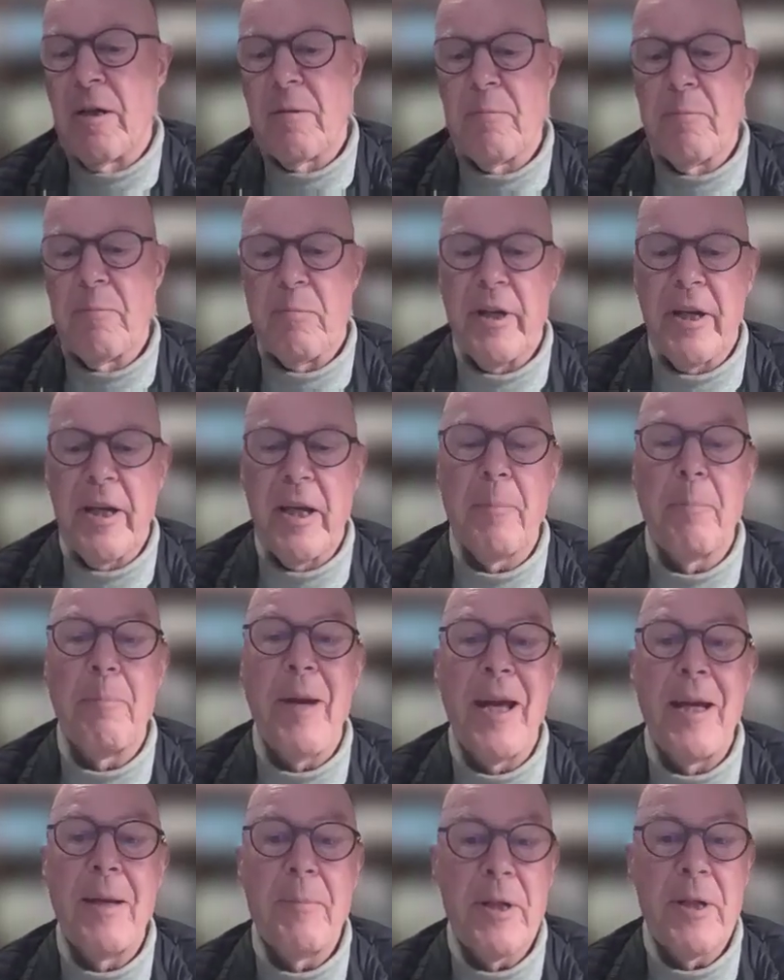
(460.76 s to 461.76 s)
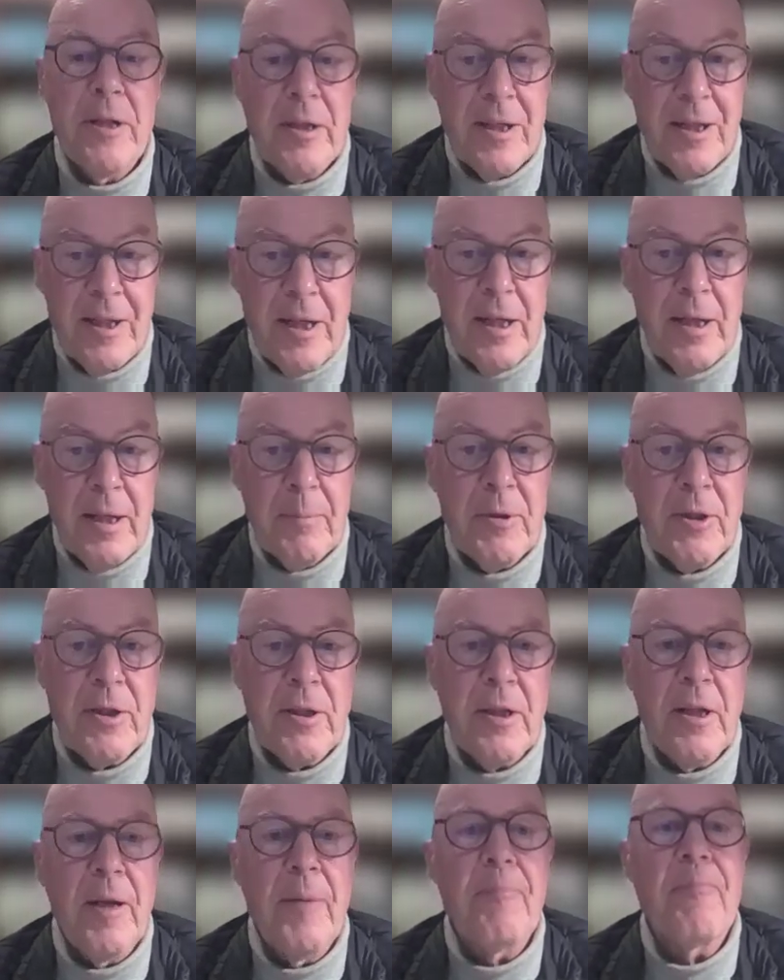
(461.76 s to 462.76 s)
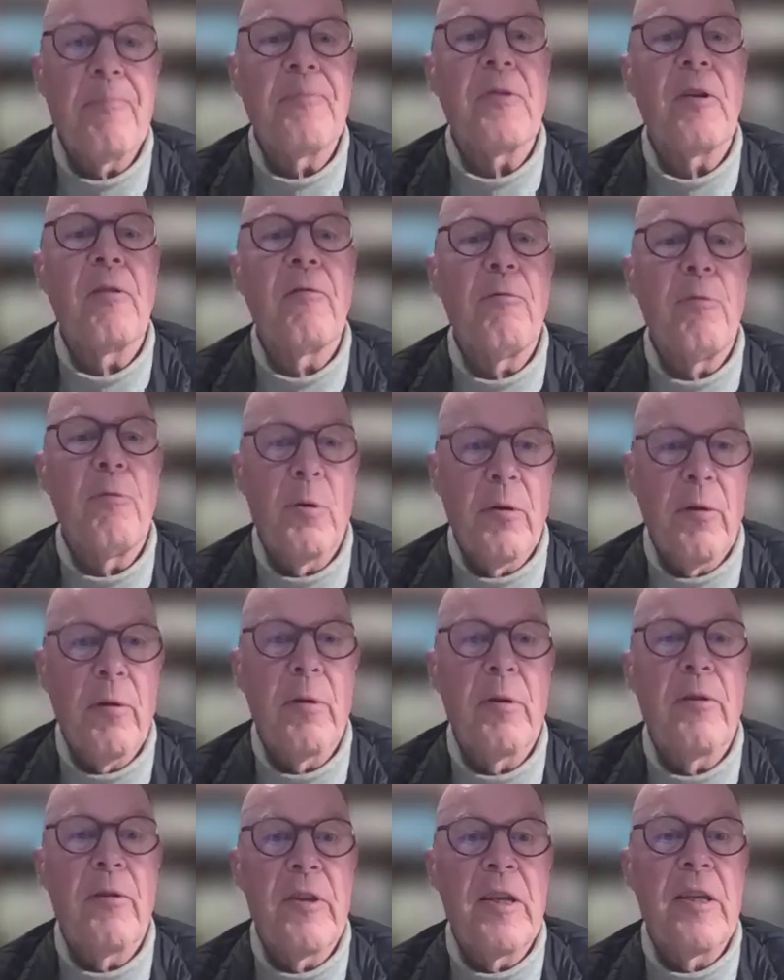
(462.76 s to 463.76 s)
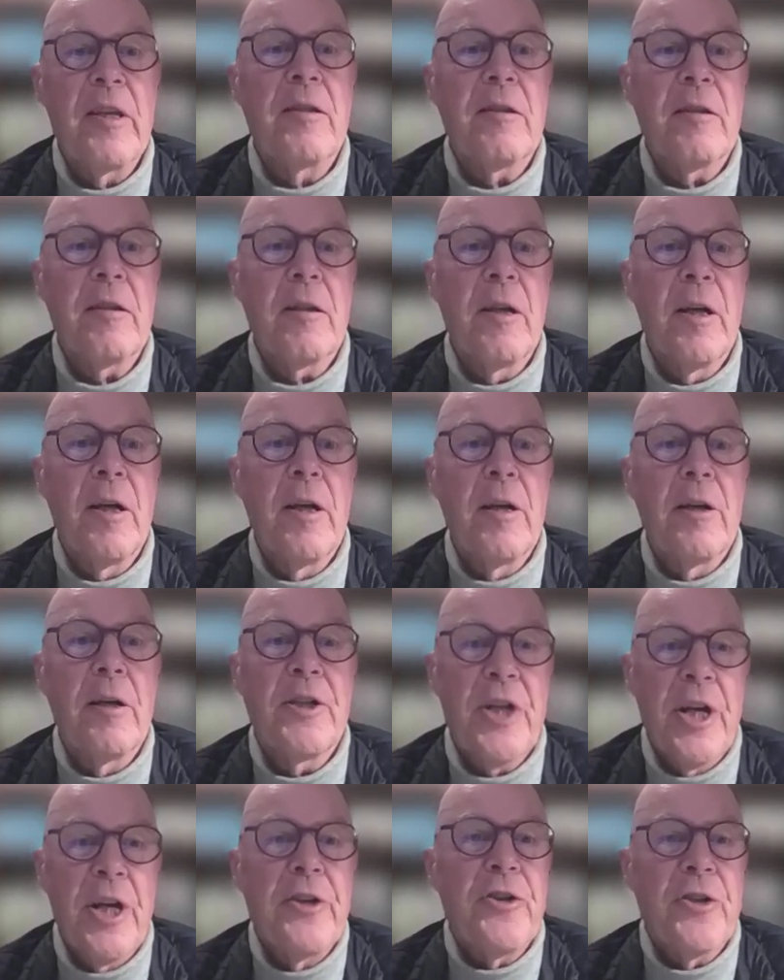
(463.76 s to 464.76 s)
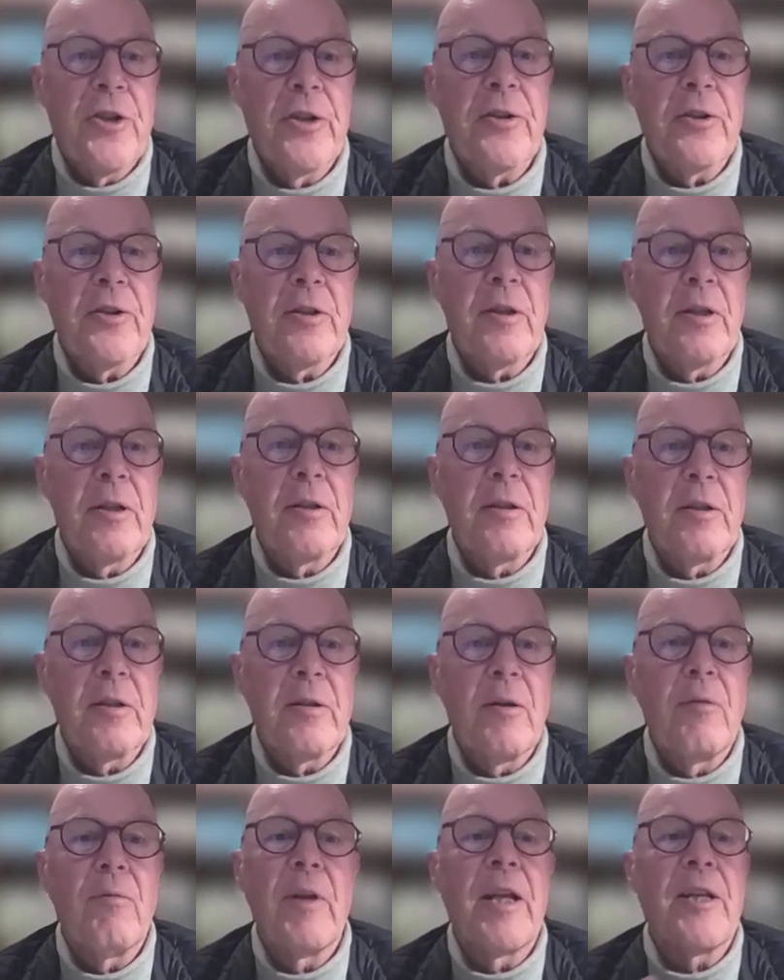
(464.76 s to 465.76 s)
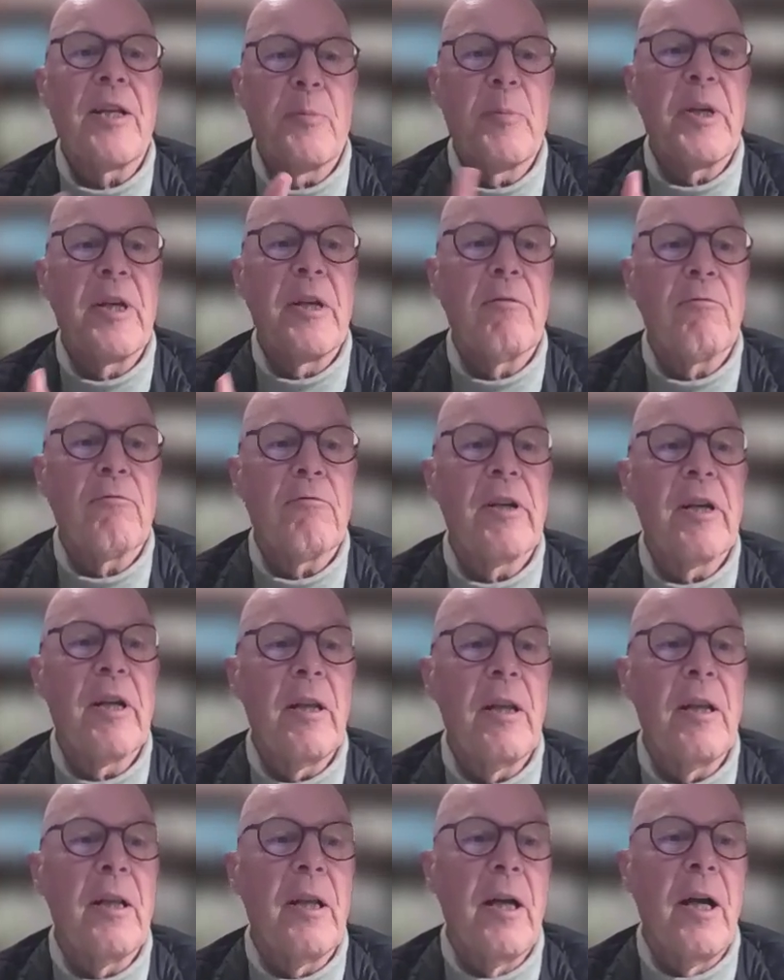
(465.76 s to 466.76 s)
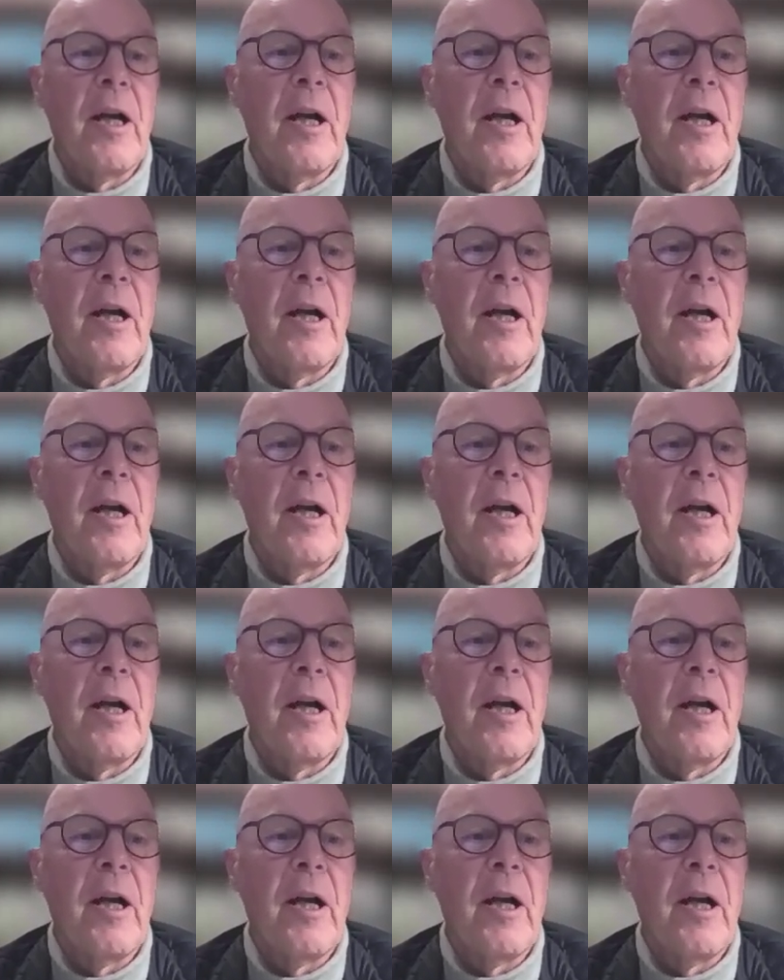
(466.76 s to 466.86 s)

bringing payment schemes for these changes. So let's be real.